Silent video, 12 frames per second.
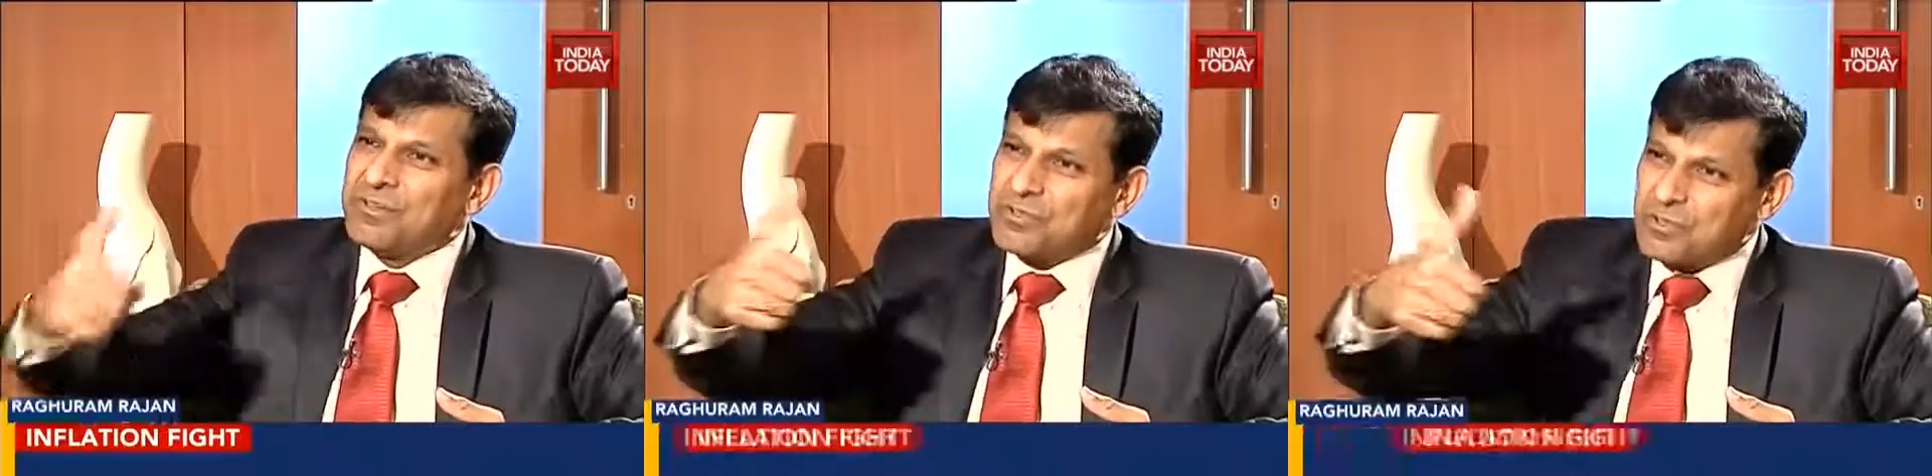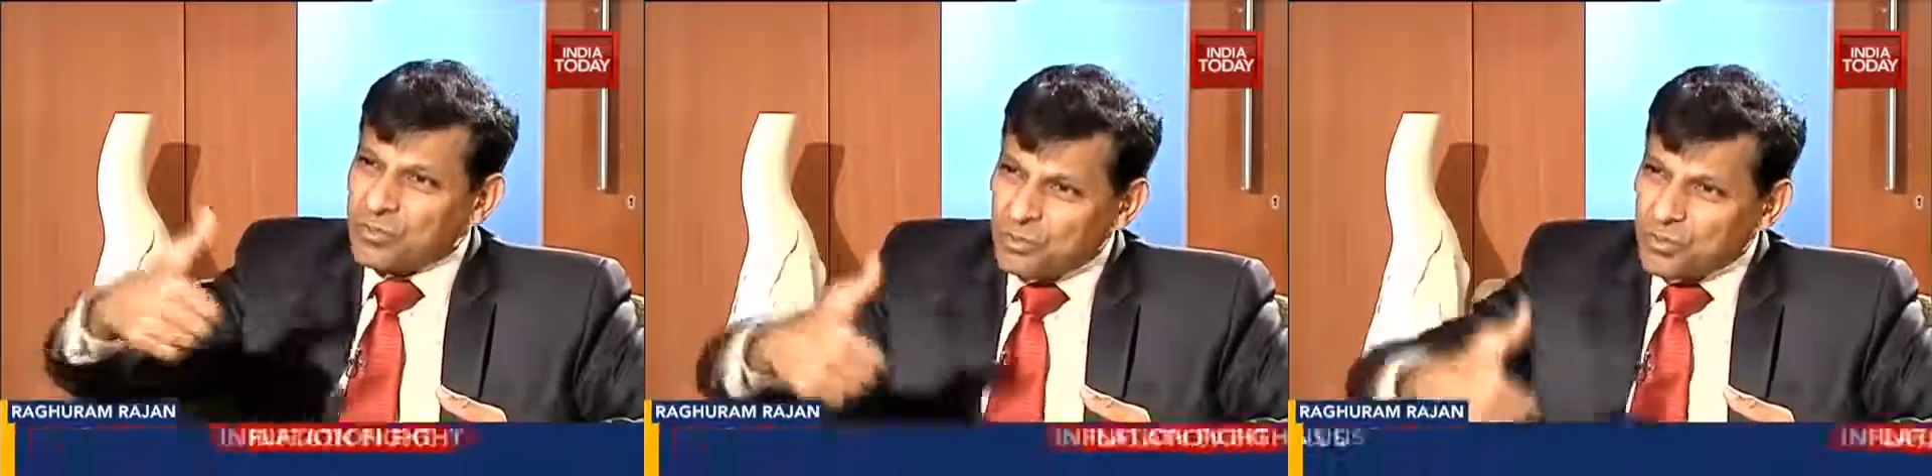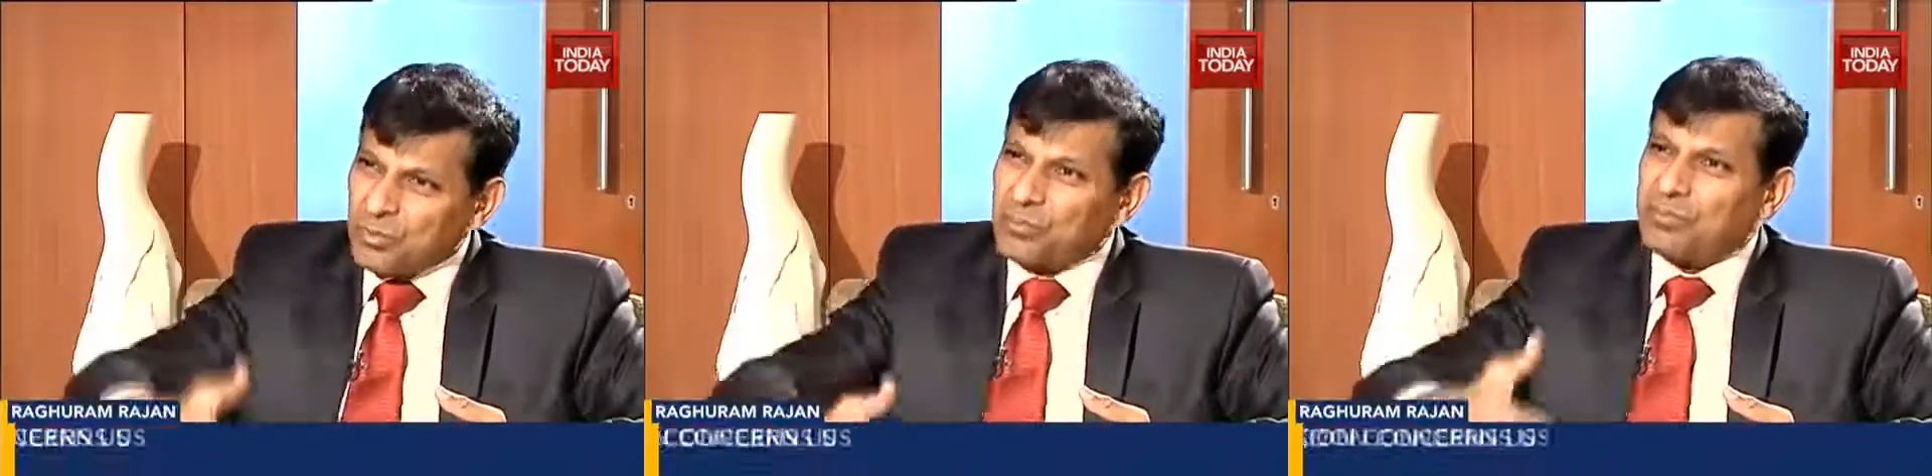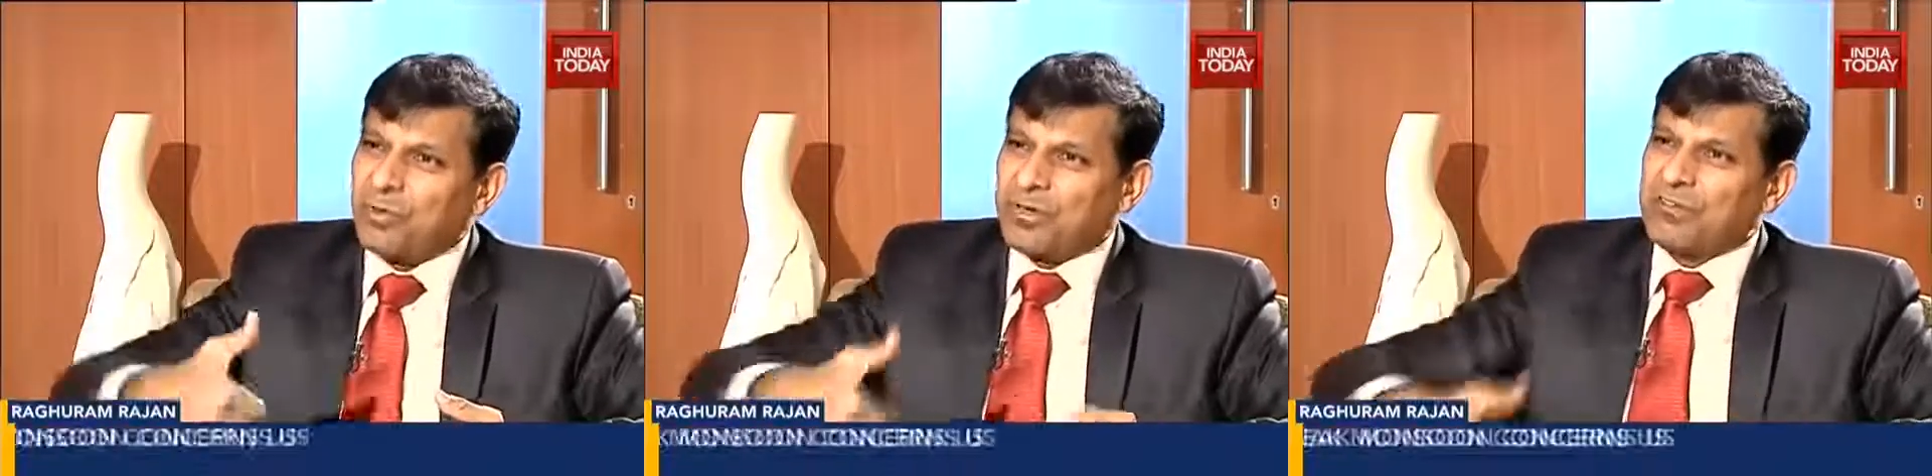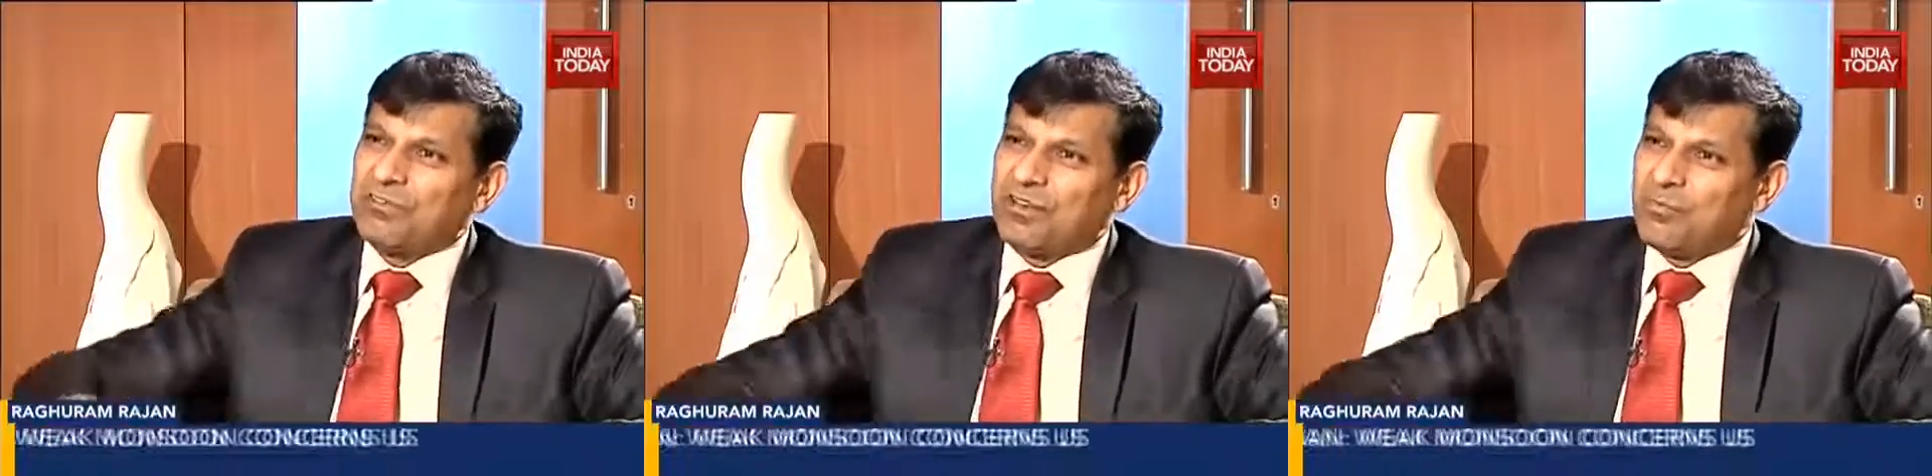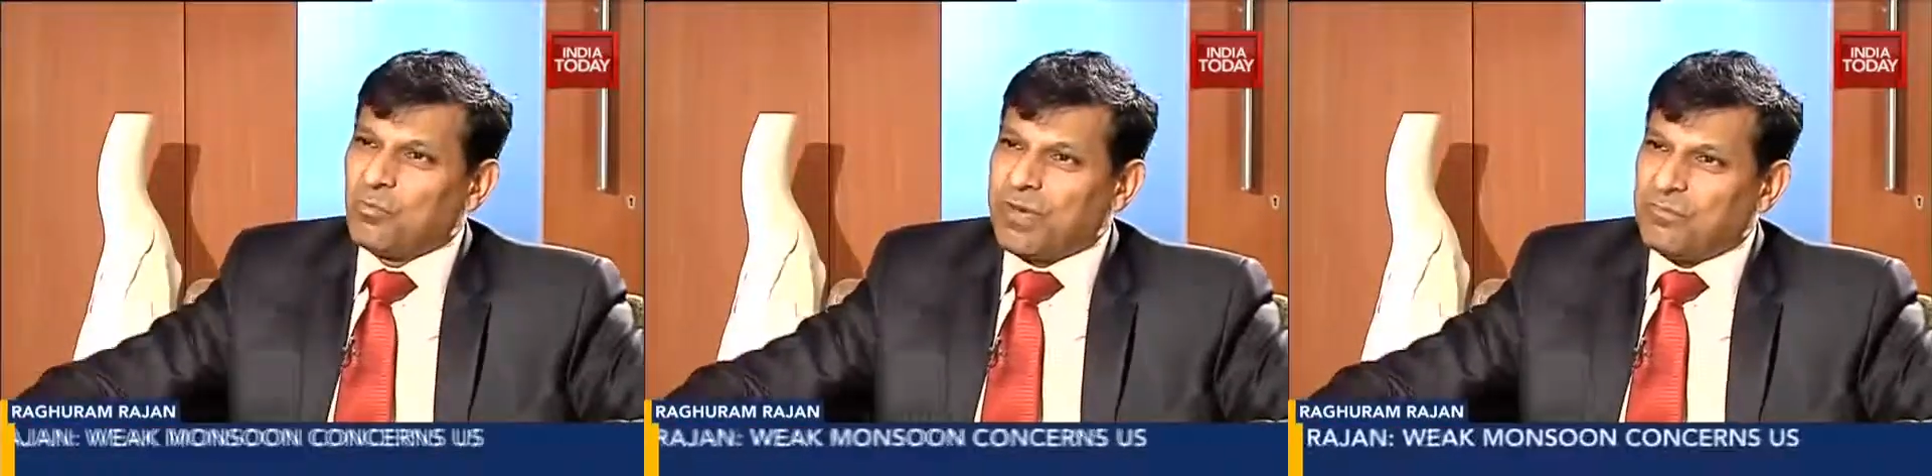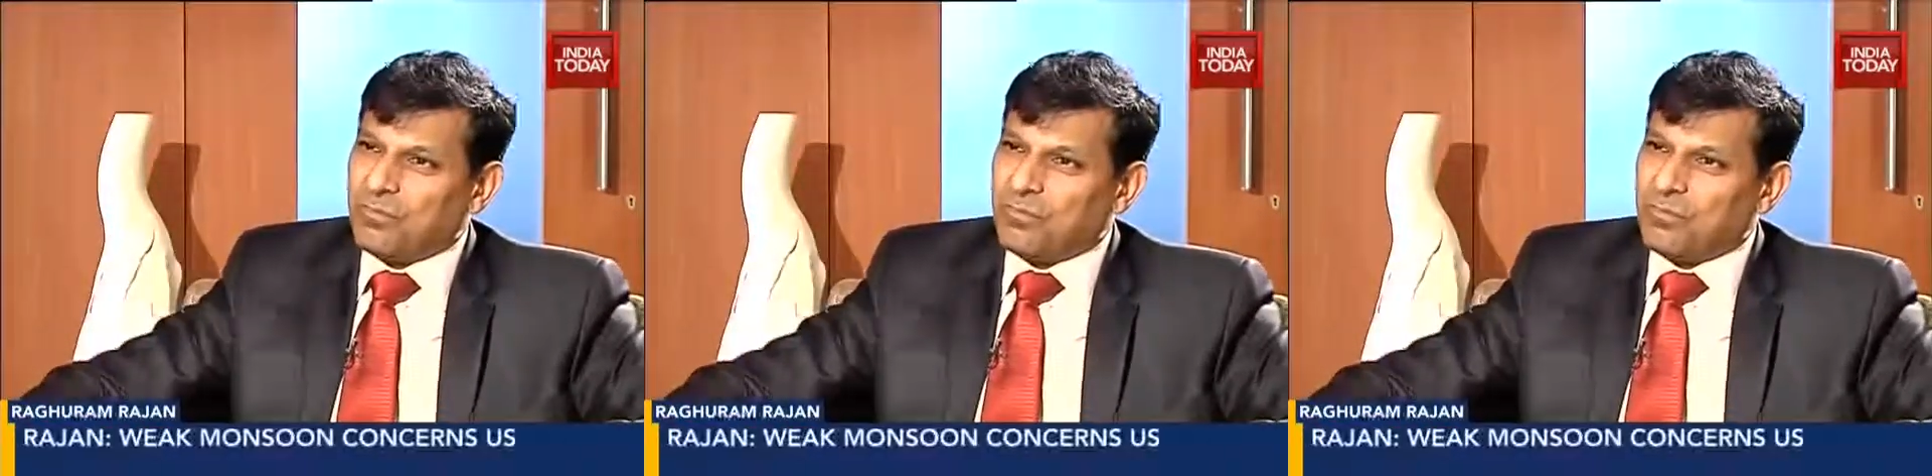to potential weak